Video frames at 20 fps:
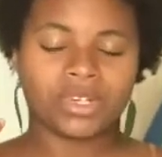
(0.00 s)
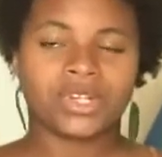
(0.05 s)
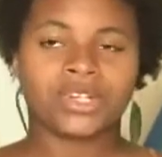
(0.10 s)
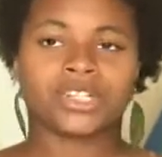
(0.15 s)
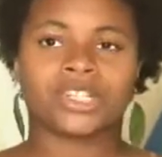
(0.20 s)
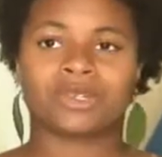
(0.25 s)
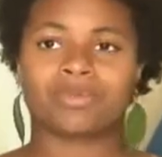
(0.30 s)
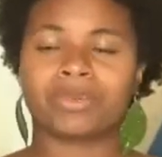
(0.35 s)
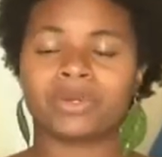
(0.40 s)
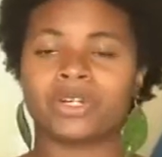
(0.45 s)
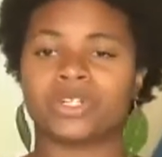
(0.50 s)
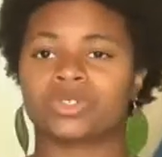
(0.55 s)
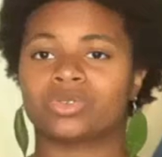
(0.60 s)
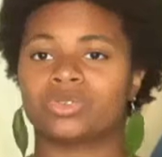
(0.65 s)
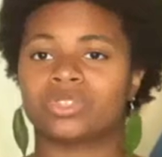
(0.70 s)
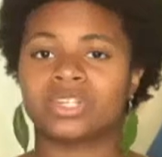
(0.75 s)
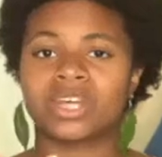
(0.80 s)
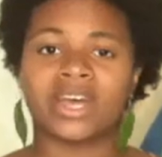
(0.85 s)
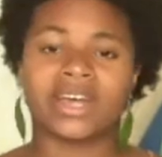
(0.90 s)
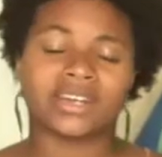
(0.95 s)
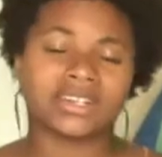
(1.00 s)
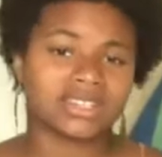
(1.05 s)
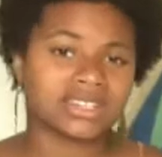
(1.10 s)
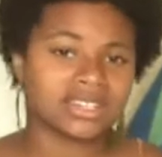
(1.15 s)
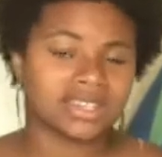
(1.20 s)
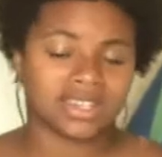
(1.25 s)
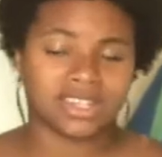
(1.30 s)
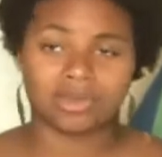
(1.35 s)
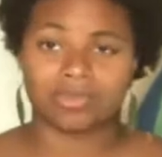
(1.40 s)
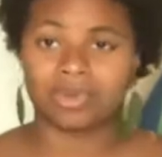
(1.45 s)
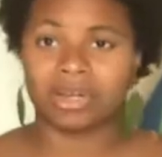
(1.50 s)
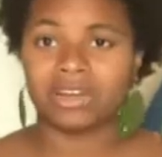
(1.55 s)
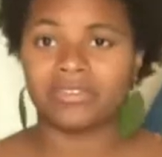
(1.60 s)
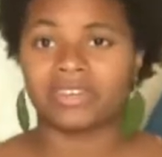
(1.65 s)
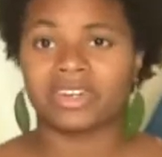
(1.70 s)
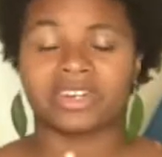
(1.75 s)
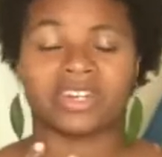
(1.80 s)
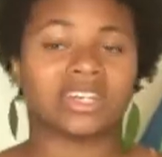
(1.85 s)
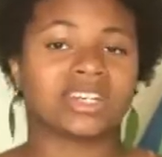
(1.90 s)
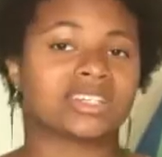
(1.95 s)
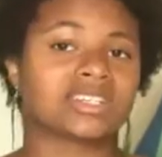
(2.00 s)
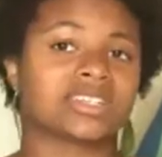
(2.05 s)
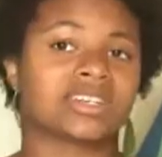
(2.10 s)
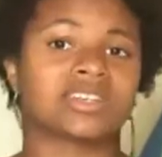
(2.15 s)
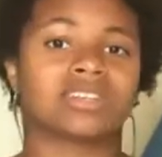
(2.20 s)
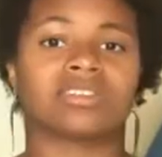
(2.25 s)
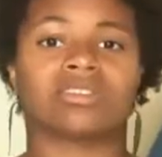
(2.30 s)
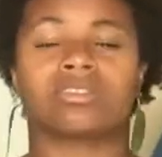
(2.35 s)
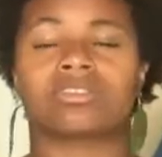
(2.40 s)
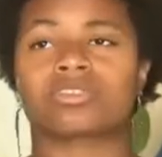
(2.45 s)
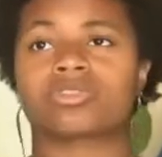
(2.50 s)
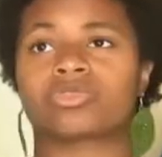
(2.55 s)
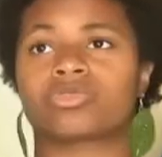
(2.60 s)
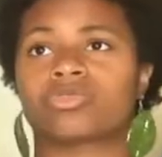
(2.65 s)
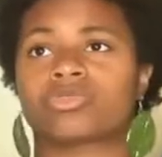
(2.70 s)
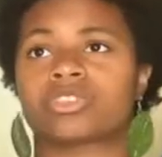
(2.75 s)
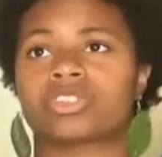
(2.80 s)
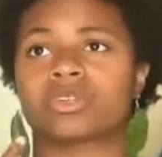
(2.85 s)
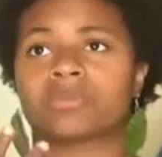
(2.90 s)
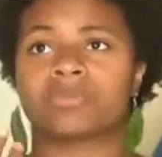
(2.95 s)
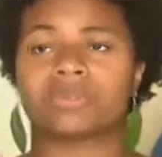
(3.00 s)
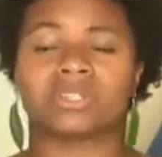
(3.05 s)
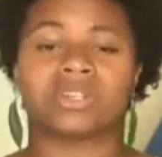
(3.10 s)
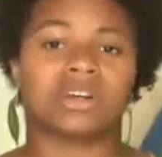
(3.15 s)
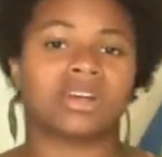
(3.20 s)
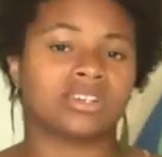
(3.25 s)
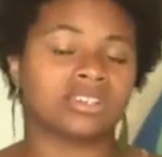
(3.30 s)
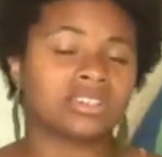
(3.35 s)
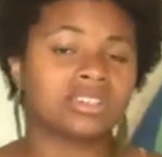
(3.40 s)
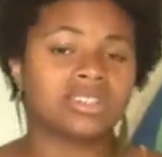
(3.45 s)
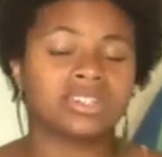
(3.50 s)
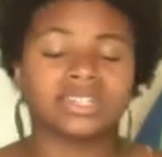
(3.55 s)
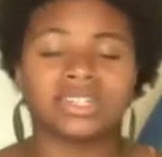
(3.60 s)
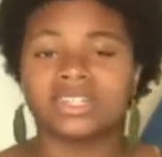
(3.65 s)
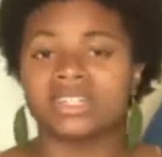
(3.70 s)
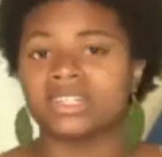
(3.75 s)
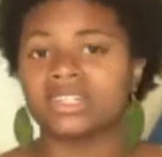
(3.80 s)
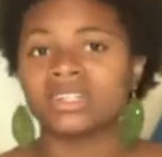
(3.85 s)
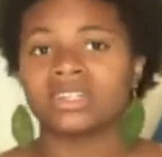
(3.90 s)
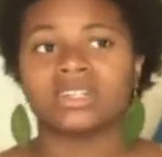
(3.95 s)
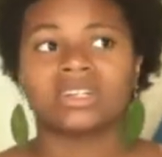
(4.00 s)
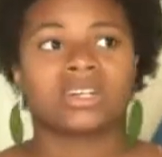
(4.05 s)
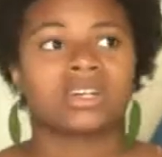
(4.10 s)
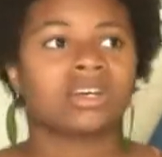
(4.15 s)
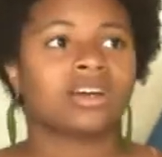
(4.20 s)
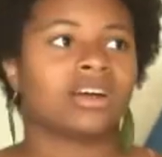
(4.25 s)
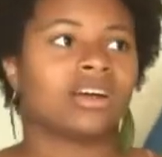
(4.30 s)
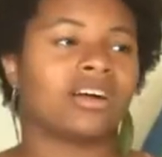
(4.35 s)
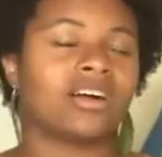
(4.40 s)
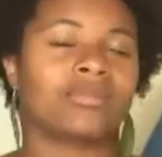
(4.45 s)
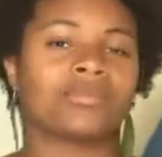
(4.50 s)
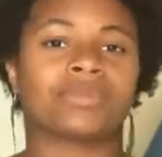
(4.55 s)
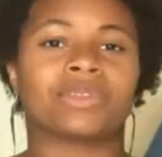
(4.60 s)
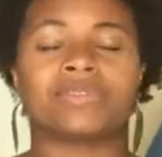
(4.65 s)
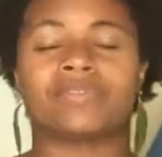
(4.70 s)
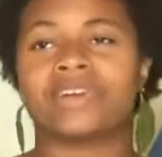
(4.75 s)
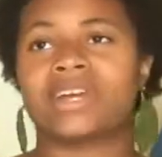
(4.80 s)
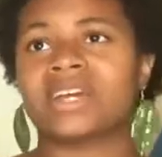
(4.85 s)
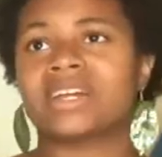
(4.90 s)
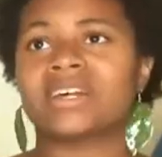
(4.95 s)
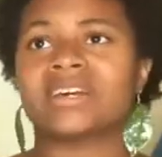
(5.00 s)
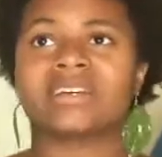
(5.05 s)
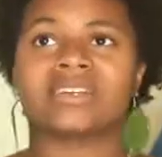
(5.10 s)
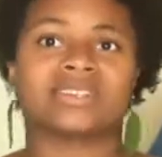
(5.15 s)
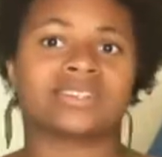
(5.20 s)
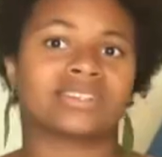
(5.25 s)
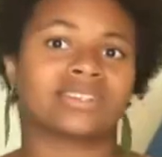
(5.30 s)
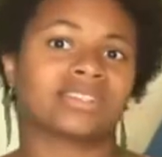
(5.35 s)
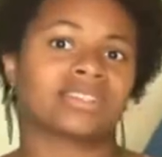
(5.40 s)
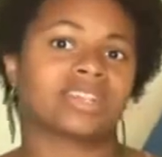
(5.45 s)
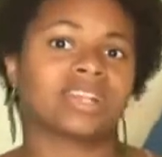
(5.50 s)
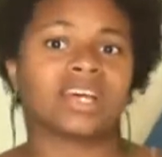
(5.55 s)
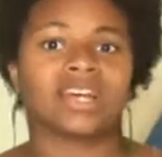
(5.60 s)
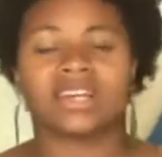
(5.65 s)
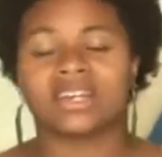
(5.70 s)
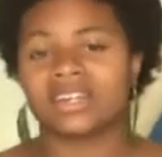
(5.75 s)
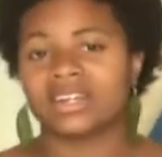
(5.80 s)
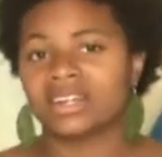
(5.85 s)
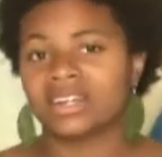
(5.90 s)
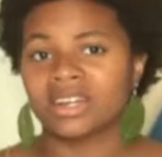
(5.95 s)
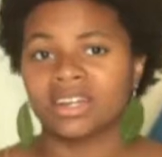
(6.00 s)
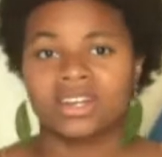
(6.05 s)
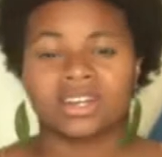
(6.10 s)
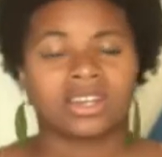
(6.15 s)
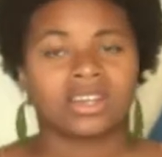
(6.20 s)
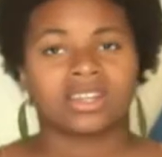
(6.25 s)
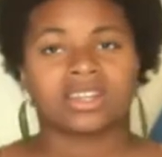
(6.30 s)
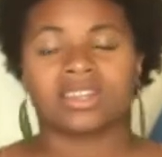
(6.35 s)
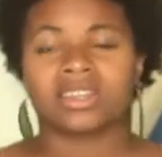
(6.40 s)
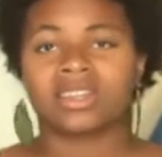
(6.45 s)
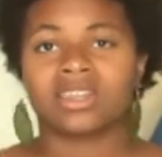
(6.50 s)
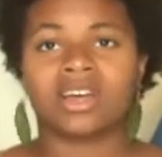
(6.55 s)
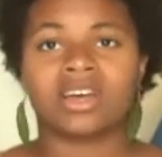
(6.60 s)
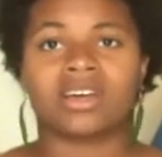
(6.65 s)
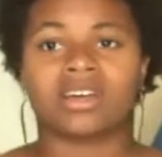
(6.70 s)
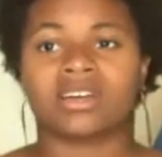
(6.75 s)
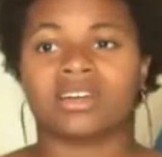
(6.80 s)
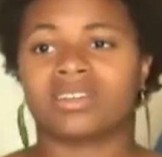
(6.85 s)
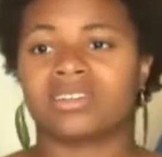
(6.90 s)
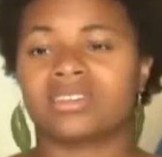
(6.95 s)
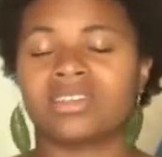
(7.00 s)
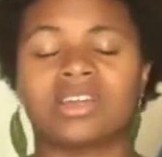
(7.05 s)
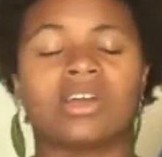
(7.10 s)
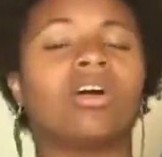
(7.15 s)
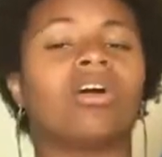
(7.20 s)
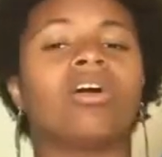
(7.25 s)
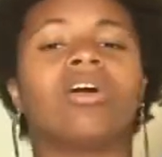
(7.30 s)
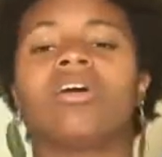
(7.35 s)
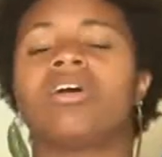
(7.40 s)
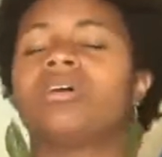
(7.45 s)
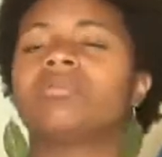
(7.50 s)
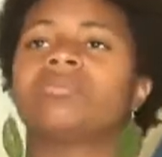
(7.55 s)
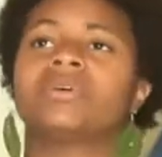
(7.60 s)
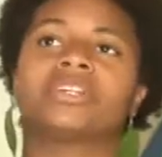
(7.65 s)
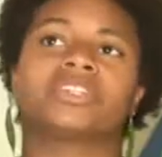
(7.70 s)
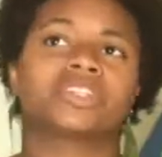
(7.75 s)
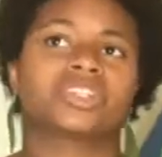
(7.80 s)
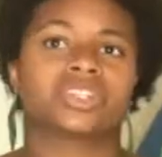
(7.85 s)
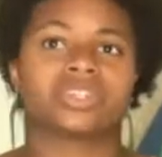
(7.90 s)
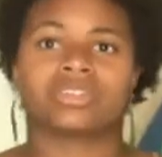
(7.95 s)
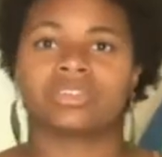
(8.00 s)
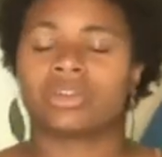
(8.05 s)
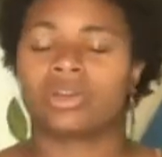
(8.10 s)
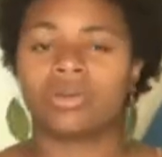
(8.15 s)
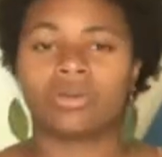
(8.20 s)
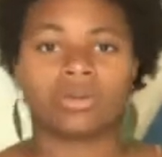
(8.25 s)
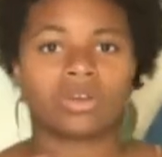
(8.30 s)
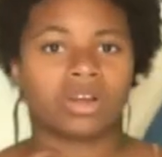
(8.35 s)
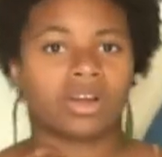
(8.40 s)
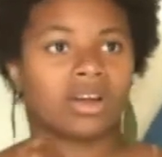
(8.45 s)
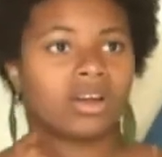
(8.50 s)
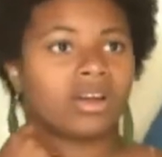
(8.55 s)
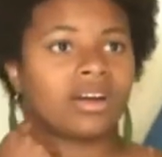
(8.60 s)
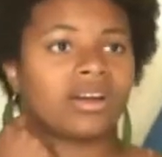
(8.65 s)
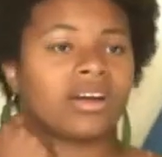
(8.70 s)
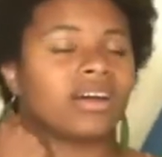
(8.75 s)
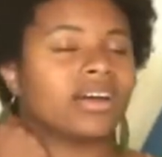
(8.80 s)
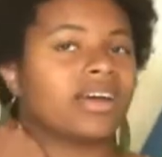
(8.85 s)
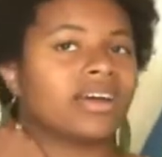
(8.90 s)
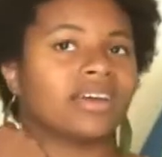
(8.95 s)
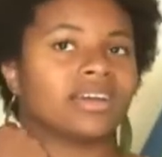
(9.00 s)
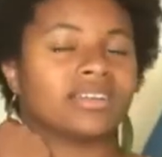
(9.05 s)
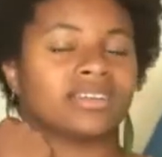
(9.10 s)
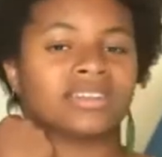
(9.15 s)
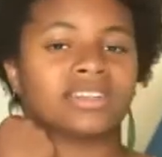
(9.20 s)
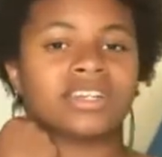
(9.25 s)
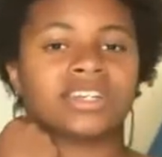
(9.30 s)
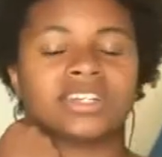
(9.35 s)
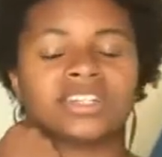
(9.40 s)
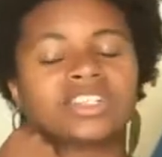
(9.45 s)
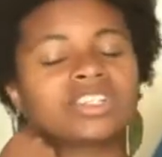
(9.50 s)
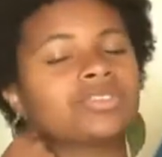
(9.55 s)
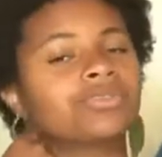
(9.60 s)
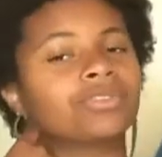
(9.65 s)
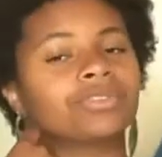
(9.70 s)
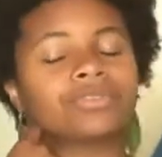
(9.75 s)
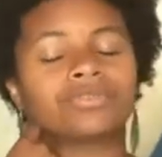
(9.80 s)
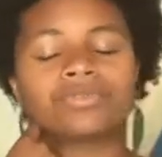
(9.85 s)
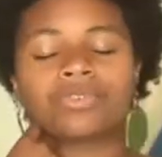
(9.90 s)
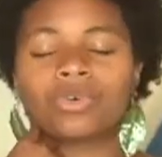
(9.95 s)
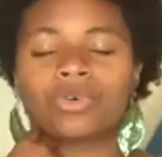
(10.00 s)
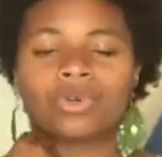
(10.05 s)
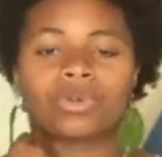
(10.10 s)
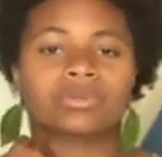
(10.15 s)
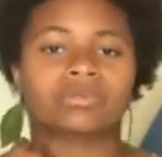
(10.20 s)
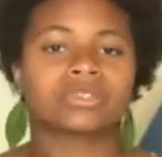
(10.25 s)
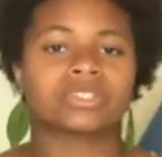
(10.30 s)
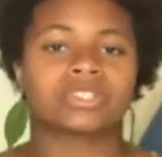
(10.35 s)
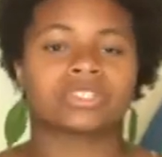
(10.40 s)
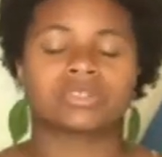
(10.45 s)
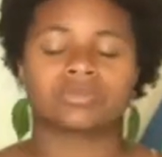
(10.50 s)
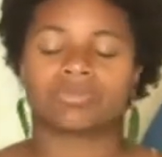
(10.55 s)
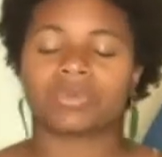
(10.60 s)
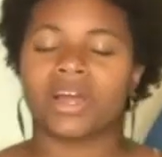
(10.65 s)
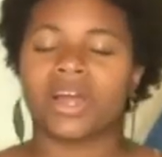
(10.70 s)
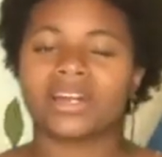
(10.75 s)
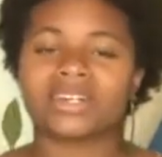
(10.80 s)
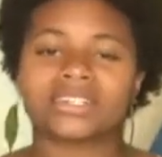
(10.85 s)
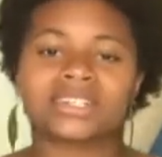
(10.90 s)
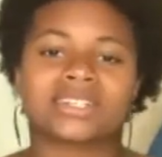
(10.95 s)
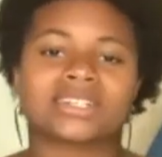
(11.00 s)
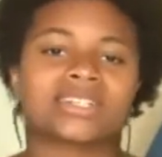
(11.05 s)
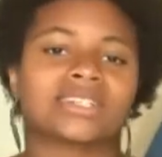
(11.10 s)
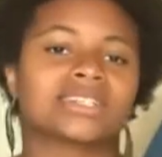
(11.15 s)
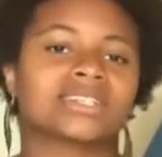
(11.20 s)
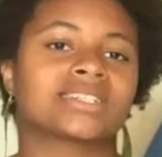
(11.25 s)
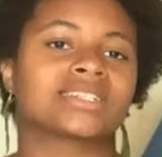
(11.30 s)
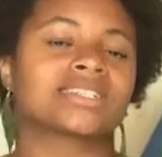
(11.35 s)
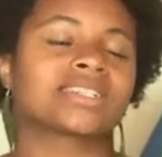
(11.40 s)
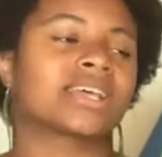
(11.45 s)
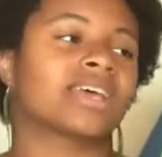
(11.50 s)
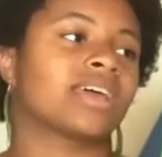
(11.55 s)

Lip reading: spiritual texts like Bhagavad Gita, the Yoga Sutras of Patanjali, the Vedas, like they all mention yoga and its different forms and practices.